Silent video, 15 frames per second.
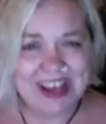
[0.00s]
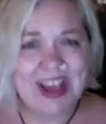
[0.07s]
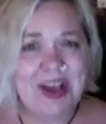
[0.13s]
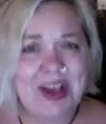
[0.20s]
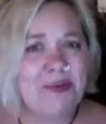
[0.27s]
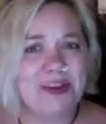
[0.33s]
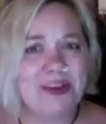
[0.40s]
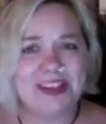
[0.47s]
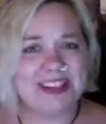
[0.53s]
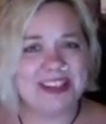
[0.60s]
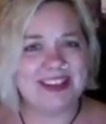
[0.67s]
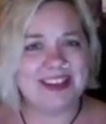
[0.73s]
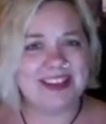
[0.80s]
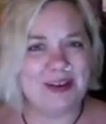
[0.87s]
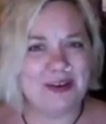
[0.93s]
which is,
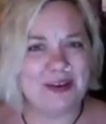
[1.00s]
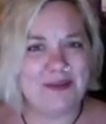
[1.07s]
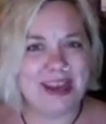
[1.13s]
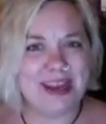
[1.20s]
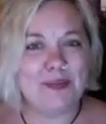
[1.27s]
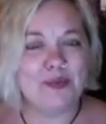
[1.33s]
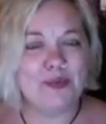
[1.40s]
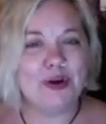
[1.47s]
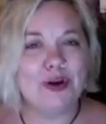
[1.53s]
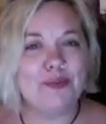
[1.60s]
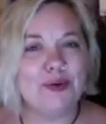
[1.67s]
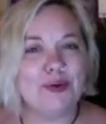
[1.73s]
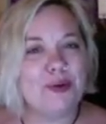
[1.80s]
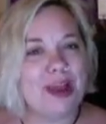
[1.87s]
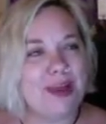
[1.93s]
you know, a made up word,
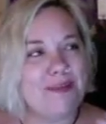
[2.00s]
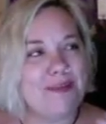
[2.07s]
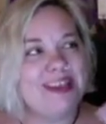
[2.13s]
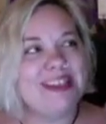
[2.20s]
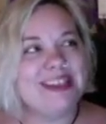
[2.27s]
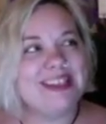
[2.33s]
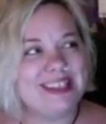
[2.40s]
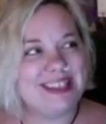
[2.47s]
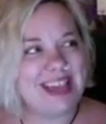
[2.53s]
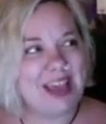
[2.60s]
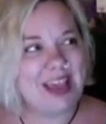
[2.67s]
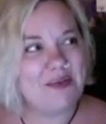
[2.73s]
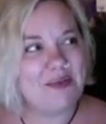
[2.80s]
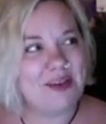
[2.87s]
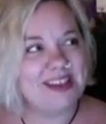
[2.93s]
but what I meant to say
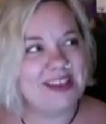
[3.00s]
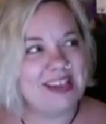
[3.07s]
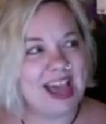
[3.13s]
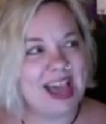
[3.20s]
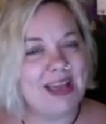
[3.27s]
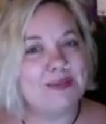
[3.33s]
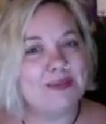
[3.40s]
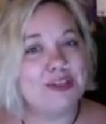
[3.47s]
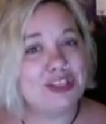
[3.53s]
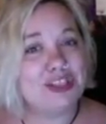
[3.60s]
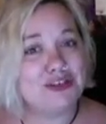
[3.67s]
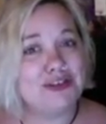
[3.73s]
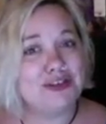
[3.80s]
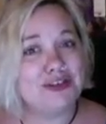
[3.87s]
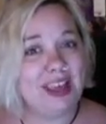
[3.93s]
was, I am
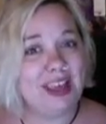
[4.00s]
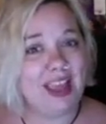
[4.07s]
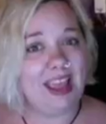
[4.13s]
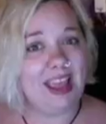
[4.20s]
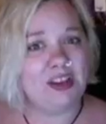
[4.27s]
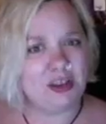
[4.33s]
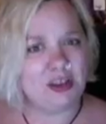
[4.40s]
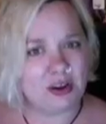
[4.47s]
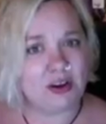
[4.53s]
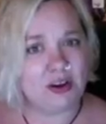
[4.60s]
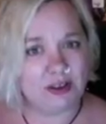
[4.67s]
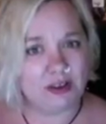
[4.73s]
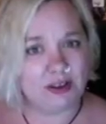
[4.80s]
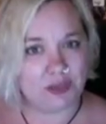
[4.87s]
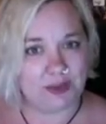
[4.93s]
stirring in
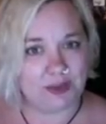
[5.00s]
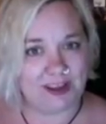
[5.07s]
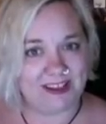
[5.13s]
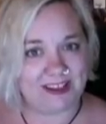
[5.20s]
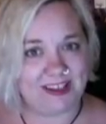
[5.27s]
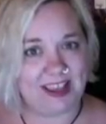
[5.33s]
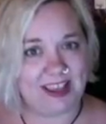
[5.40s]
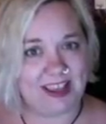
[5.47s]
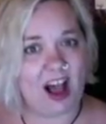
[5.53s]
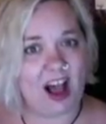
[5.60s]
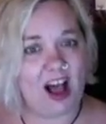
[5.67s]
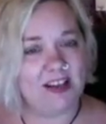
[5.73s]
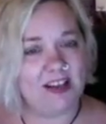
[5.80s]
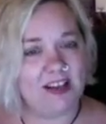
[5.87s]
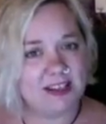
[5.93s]
nourishment, like
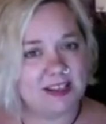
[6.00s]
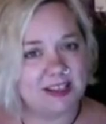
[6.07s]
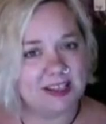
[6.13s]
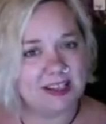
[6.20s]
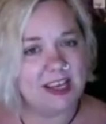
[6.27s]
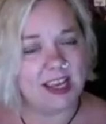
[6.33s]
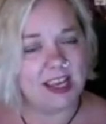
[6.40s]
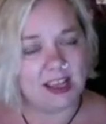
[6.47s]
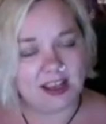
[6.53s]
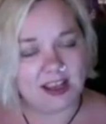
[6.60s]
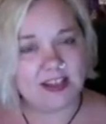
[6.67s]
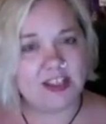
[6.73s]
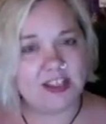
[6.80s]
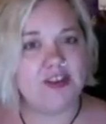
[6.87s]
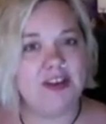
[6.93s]
consciously
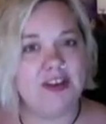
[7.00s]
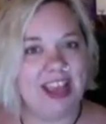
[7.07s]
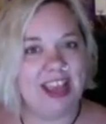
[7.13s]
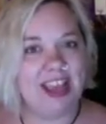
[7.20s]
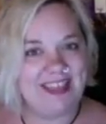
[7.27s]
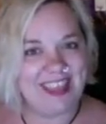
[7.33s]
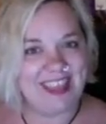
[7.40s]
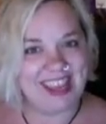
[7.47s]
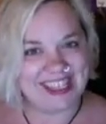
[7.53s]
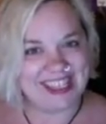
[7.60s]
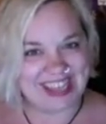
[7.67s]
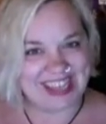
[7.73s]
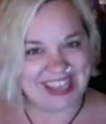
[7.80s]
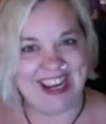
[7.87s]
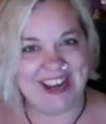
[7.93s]
stirring in the
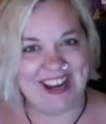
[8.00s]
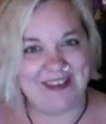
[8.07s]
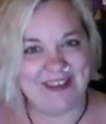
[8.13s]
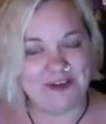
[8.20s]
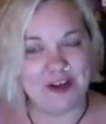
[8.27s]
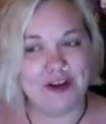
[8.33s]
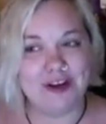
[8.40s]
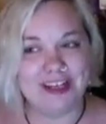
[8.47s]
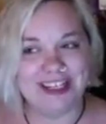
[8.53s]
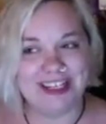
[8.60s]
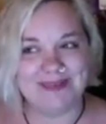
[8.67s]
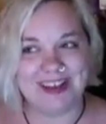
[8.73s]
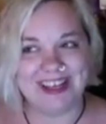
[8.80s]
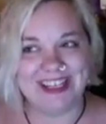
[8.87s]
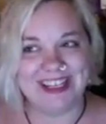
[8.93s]
intent of
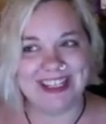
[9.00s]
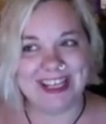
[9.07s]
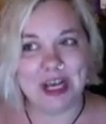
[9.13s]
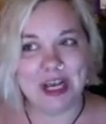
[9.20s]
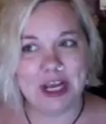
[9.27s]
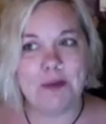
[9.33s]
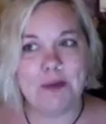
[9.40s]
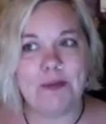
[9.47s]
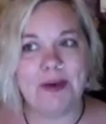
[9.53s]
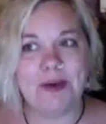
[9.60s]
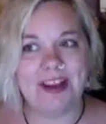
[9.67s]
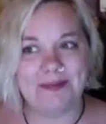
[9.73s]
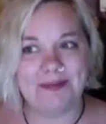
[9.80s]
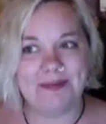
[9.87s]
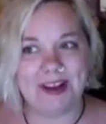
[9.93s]
nourishment. But
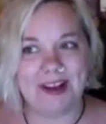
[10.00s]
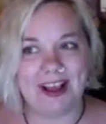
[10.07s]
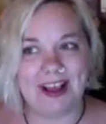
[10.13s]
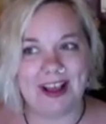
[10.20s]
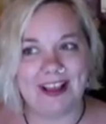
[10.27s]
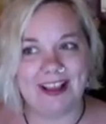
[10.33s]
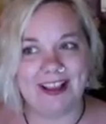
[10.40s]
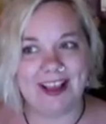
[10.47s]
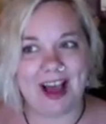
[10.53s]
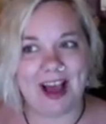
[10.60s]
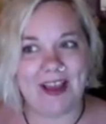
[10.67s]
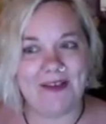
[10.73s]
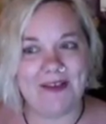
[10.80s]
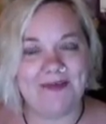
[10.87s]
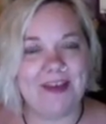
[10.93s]
I
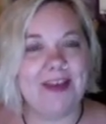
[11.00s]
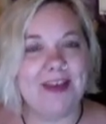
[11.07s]
have never